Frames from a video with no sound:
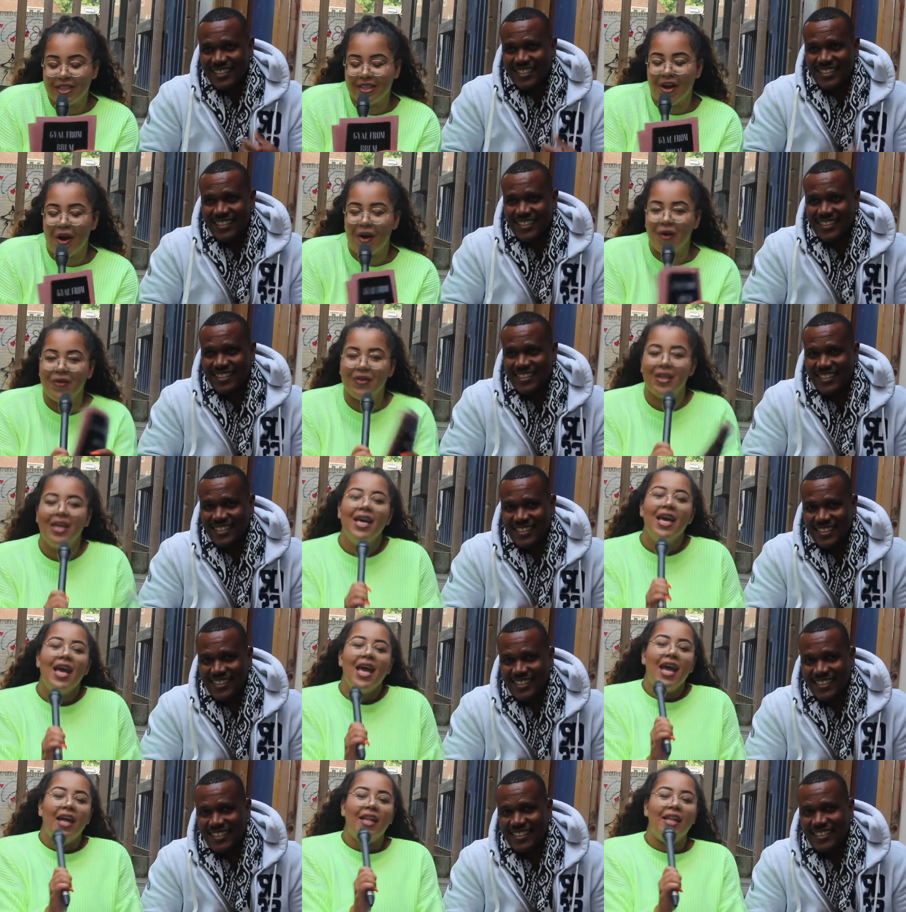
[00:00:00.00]
Speaker 1: it's cold.
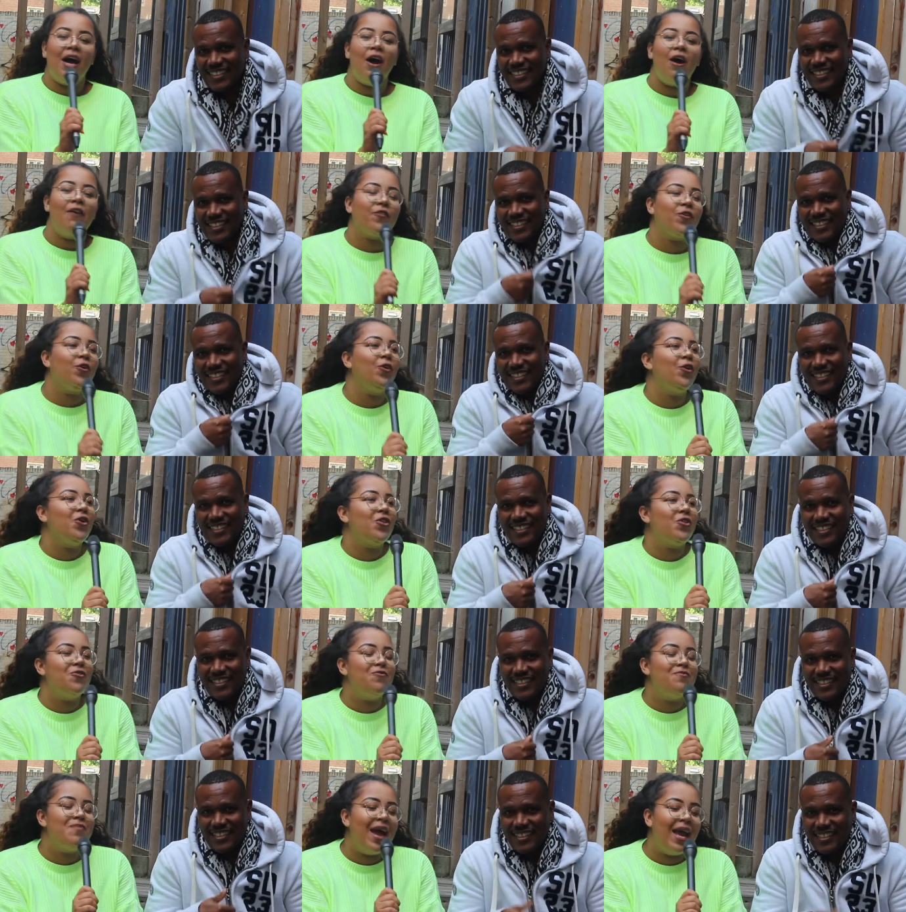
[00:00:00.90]
Now, of course,
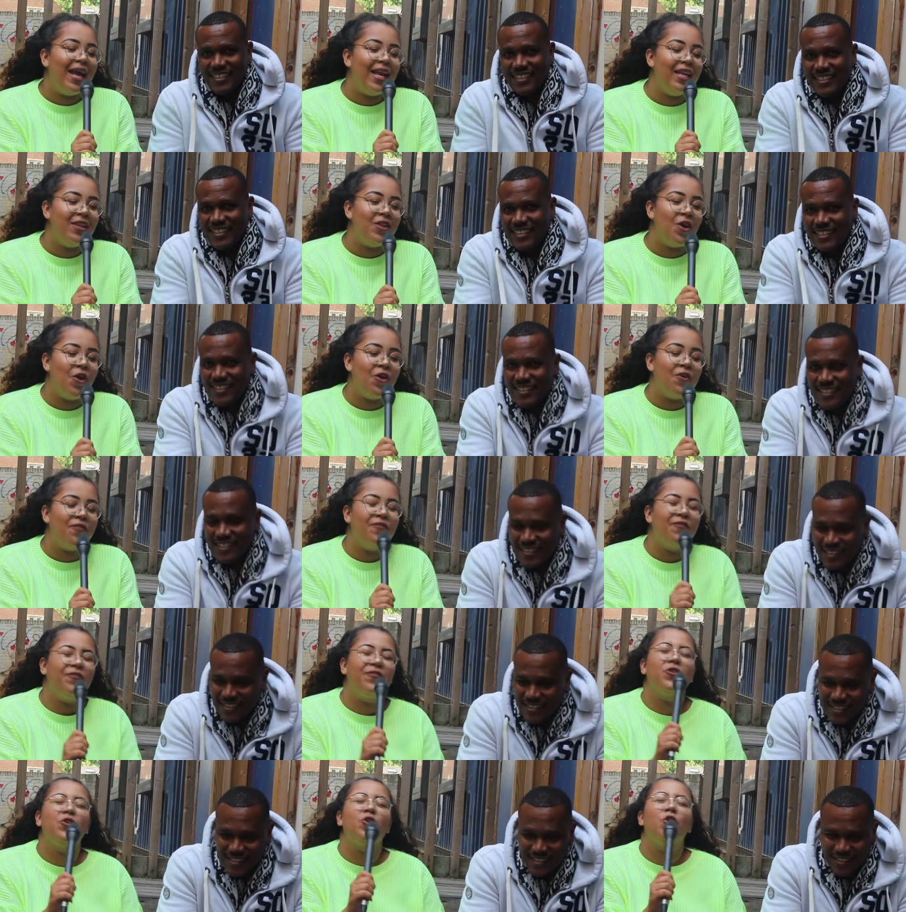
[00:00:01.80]
you're mainly known
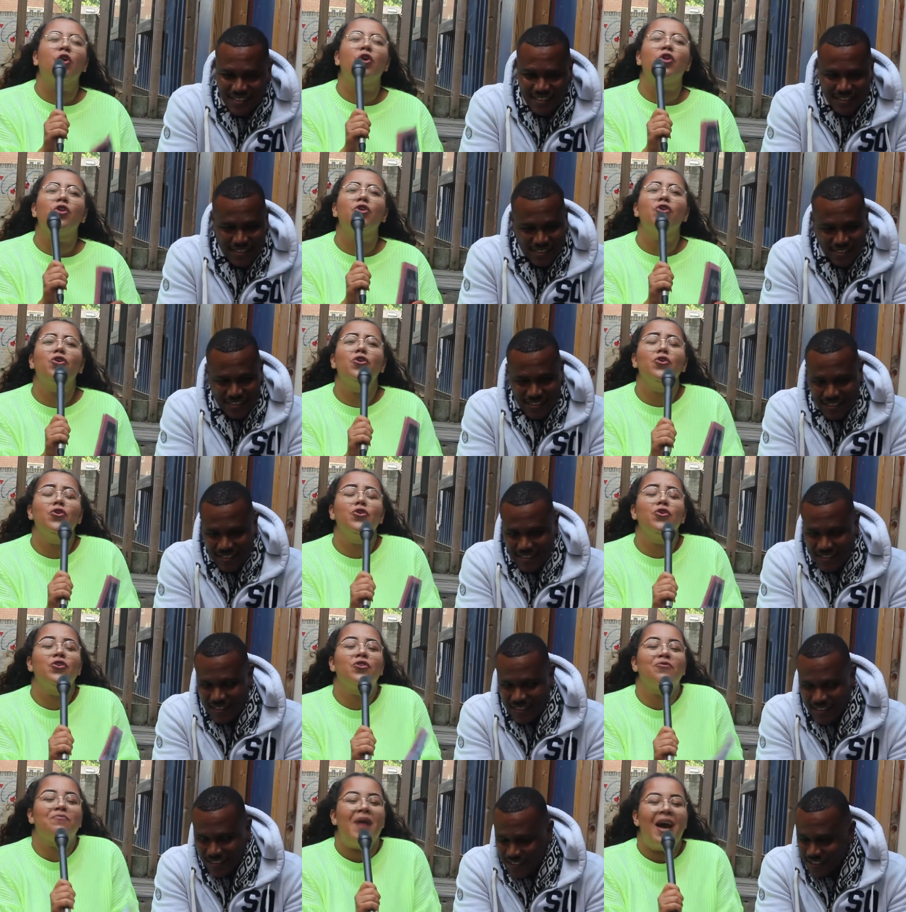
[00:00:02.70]
for your
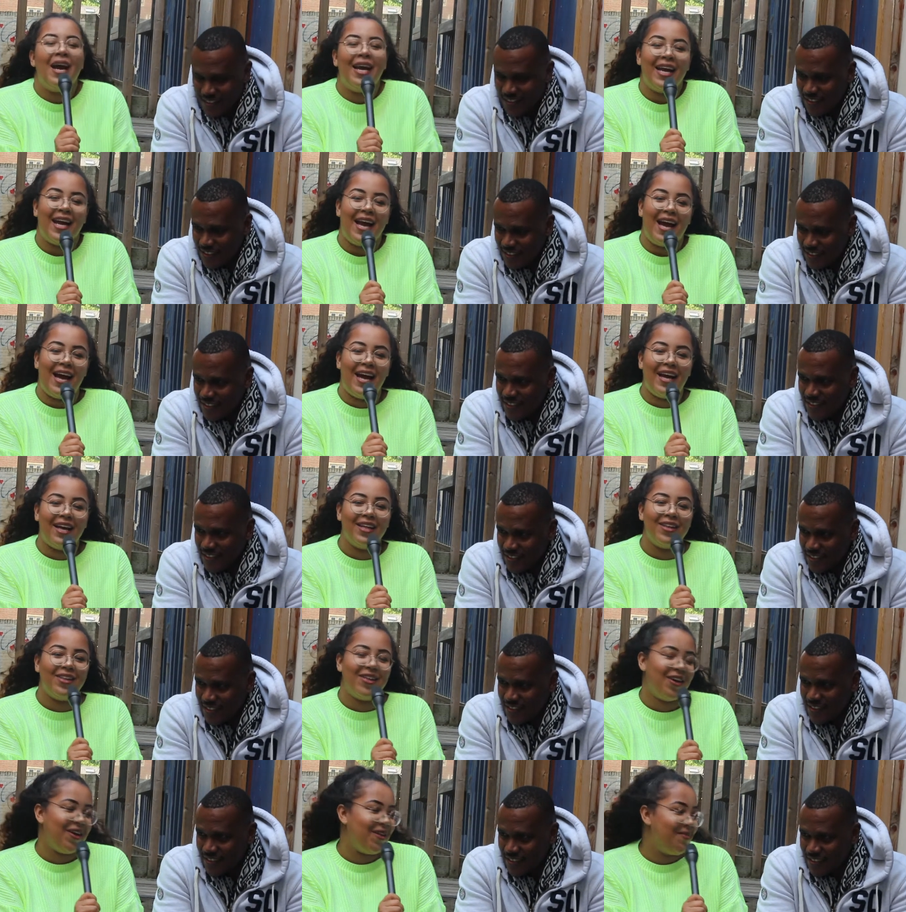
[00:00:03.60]
huge banger,
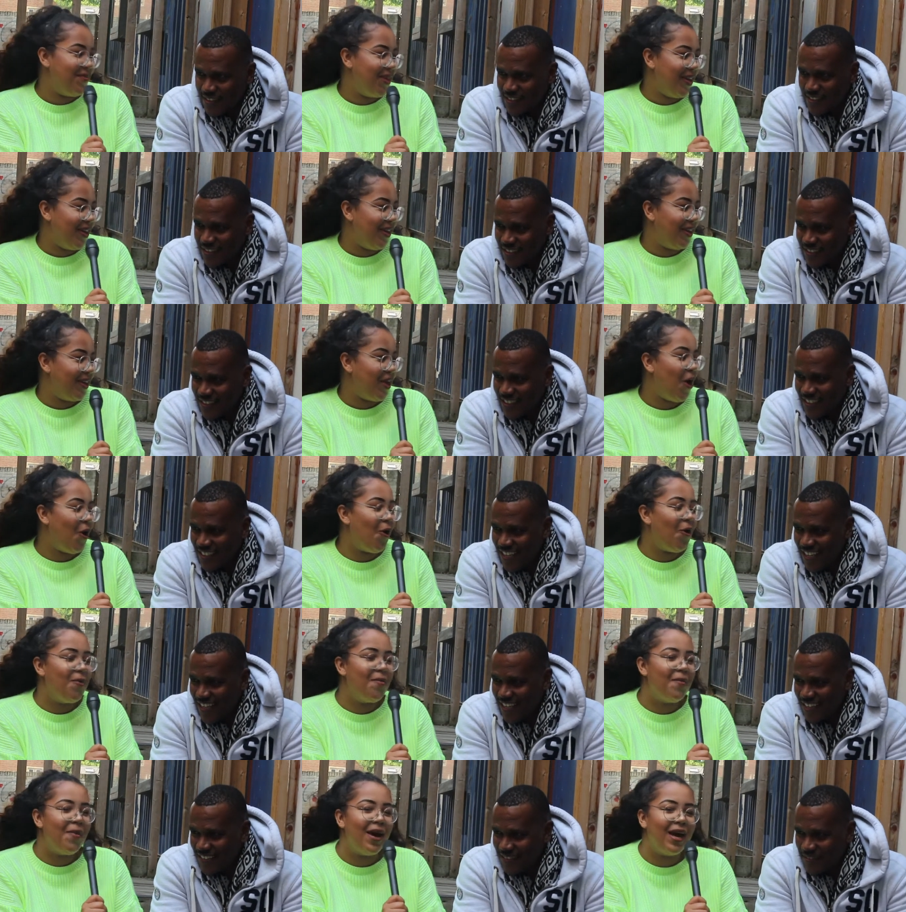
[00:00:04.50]
Turn Me On.
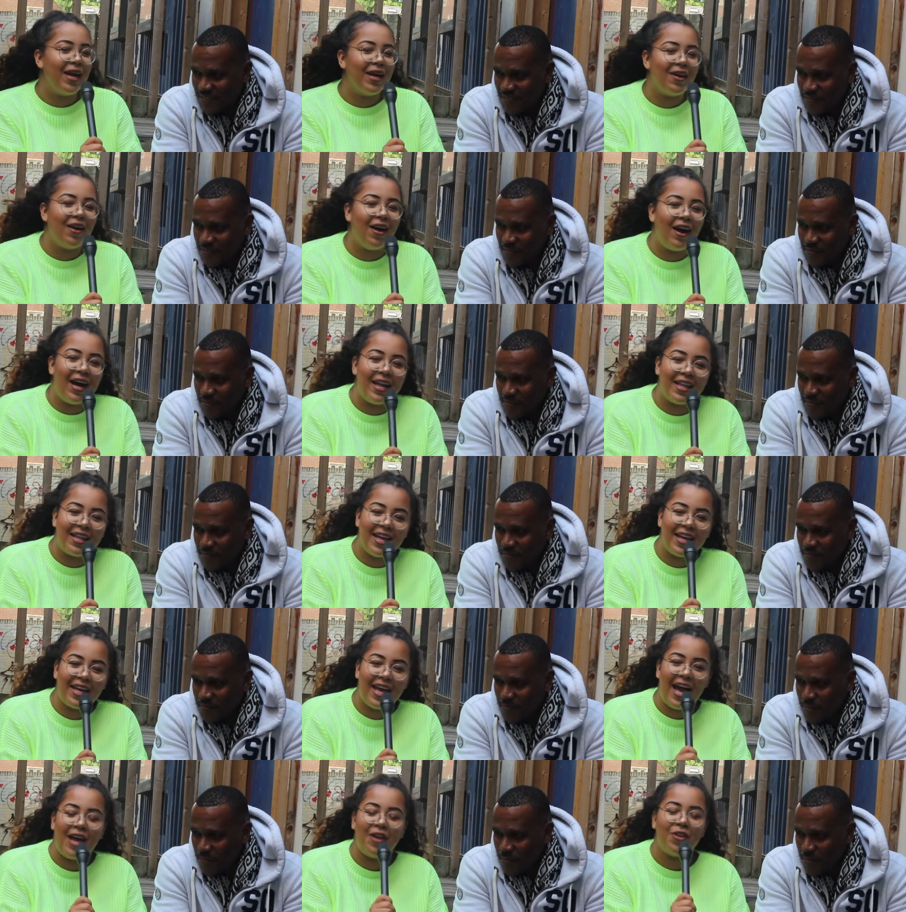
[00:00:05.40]
Oh yeah. Oh my gosh.
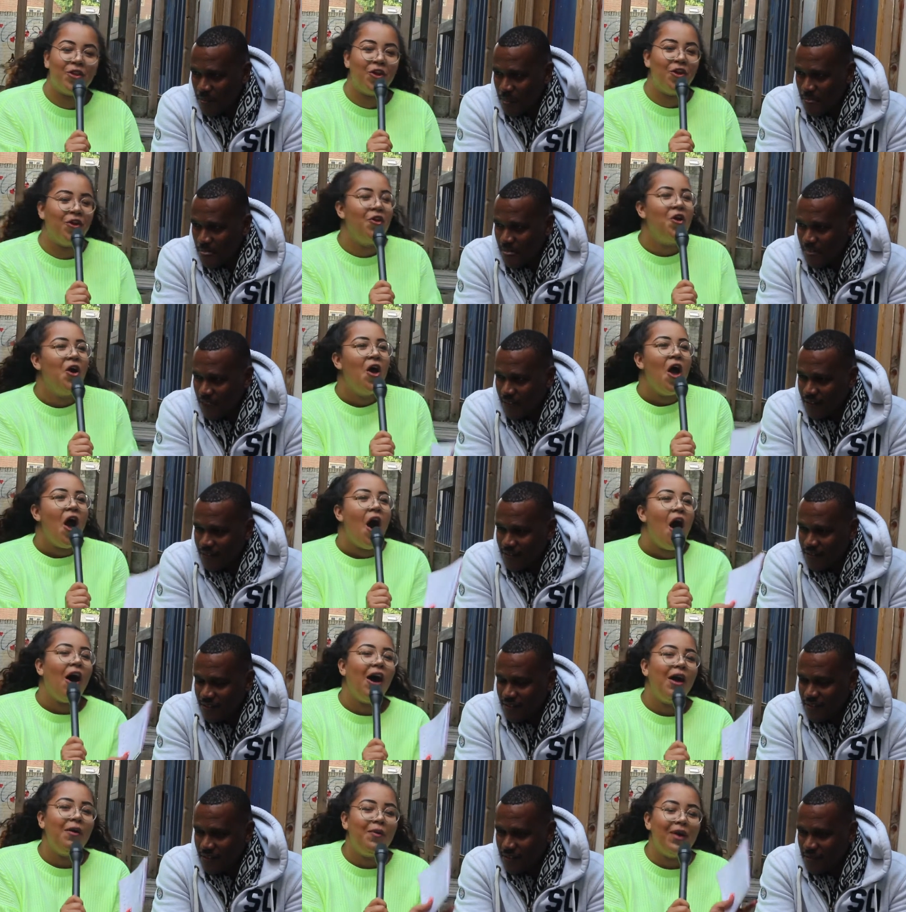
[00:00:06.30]
Okay, so
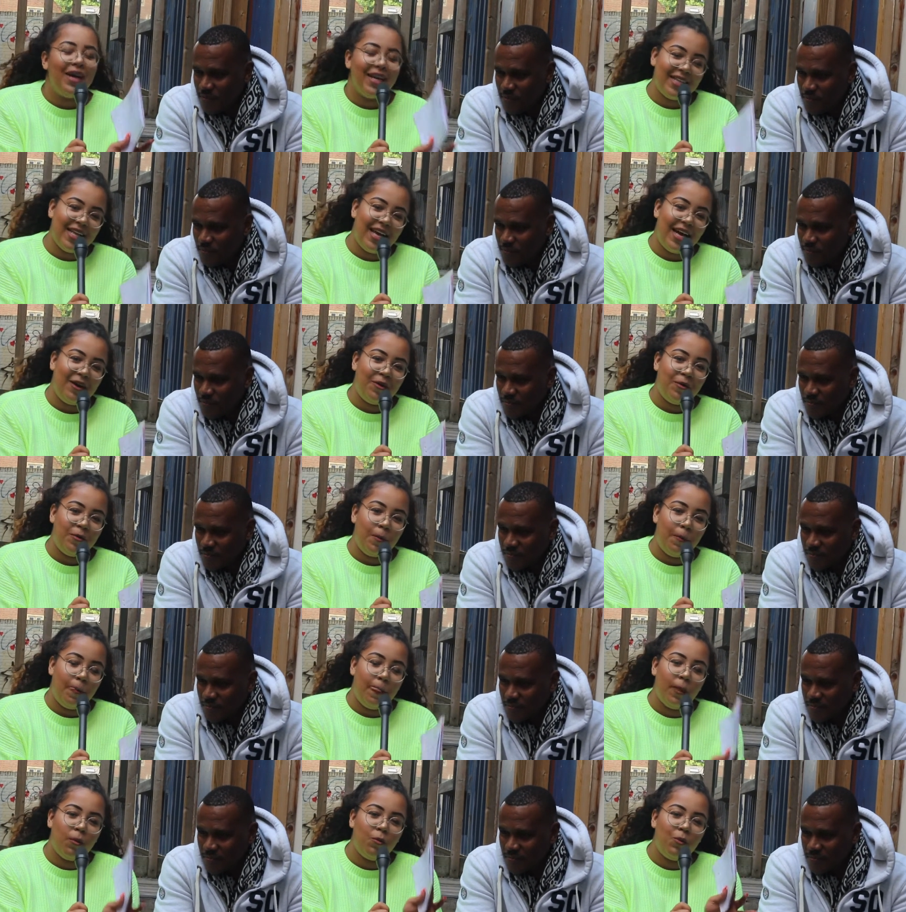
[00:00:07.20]
I worked out,
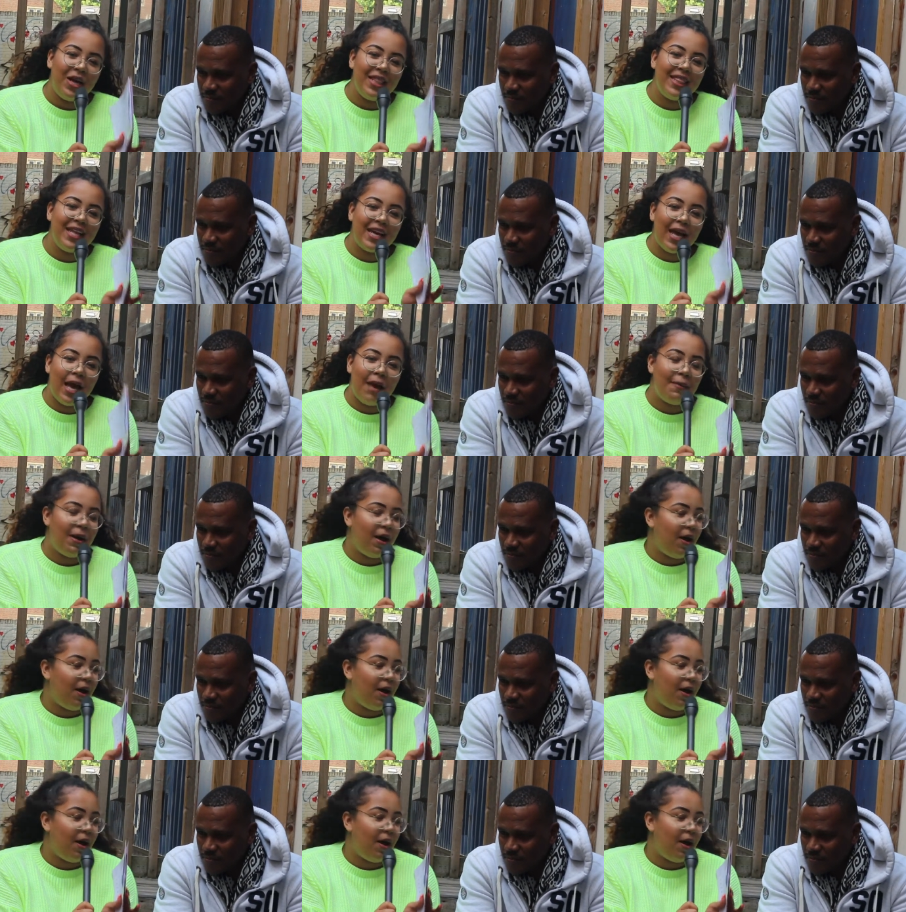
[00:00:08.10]
when that came